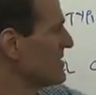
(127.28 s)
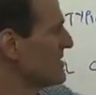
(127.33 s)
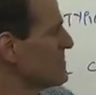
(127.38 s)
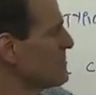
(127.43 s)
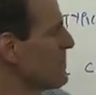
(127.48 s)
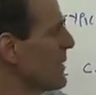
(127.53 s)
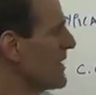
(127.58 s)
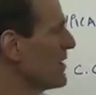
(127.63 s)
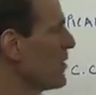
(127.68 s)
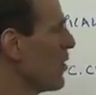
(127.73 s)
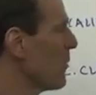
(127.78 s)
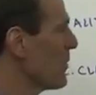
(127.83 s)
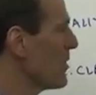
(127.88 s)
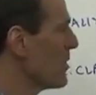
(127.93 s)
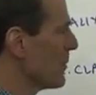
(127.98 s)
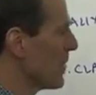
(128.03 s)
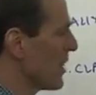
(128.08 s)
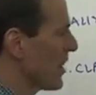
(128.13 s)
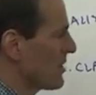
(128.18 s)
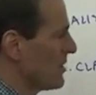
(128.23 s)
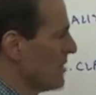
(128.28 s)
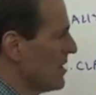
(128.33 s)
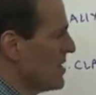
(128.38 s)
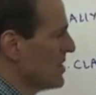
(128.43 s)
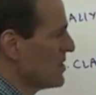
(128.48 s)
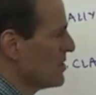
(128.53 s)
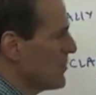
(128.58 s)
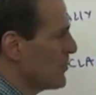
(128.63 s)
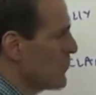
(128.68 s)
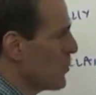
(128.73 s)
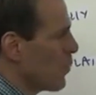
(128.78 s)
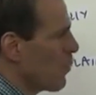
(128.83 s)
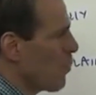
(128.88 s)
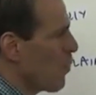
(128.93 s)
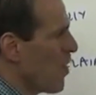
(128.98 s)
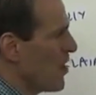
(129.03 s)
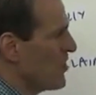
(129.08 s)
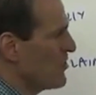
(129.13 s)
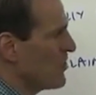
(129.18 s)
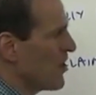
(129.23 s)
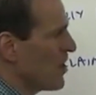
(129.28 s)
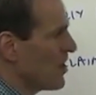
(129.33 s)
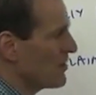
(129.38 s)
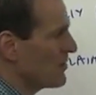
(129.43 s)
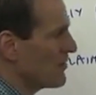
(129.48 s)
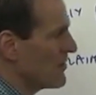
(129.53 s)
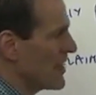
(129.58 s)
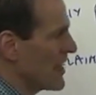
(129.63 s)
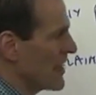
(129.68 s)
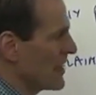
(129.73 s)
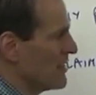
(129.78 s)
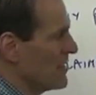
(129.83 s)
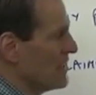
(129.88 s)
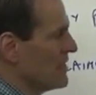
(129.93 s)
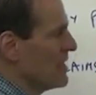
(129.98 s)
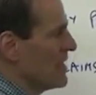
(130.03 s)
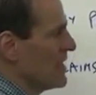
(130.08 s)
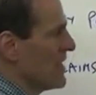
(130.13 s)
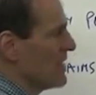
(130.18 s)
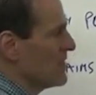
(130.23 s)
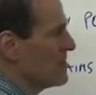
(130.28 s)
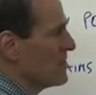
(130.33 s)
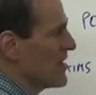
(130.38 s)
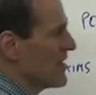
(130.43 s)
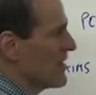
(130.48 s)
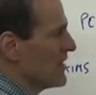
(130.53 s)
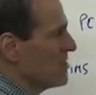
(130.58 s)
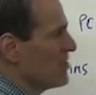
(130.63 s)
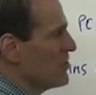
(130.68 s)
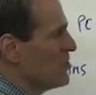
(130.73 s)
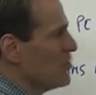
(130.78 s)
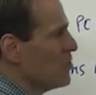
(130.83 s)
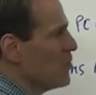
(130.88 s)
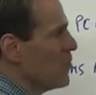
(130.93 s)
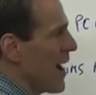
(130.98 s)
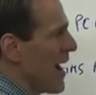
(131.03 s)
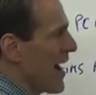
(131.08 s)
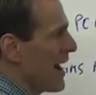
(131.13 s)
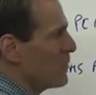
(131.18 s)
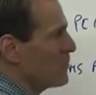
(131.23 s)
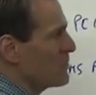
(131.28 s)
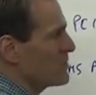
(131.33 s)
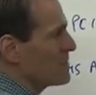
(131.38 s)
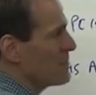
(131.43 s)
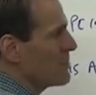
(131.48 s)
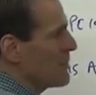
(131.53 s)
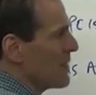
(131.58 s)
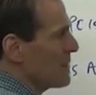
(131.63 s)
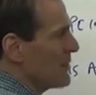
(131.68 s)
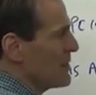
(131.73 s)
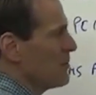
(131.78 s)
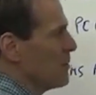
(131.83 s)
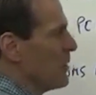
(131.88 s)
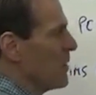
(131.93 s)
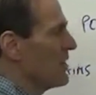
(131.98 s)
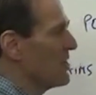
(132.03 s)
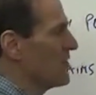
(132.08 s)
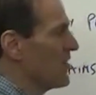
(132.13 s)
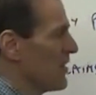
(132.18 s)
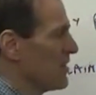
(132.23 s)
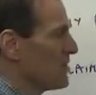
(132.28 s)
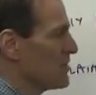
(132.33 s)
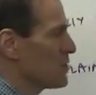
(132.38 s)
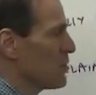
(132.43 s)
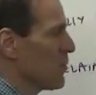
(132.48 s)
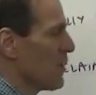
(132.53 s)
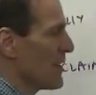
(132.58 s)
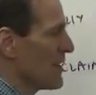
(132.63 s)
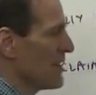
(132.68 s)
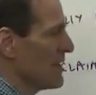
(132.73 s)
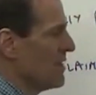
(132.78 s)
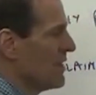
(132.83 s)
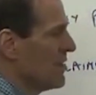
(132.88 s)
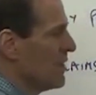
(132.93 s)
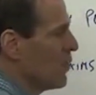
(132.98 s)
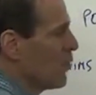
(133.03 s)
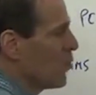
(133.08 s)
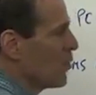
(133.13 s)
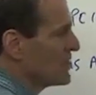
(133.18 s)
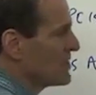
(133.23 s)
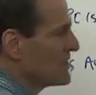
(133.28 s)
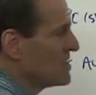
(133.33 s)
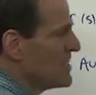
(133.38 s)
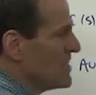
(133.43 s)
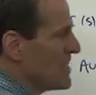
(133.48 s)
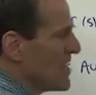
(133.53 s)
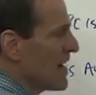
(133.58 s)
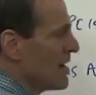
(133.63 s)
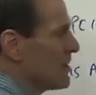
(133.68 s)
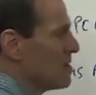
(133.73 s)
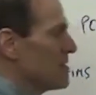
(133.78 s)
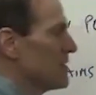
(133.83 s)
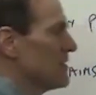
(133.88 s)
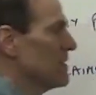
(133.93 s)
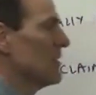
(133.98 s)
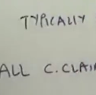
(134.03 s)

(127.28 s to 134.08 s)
In this binomial model, you put $1 in and you get U out, maybe $1.20, or D out,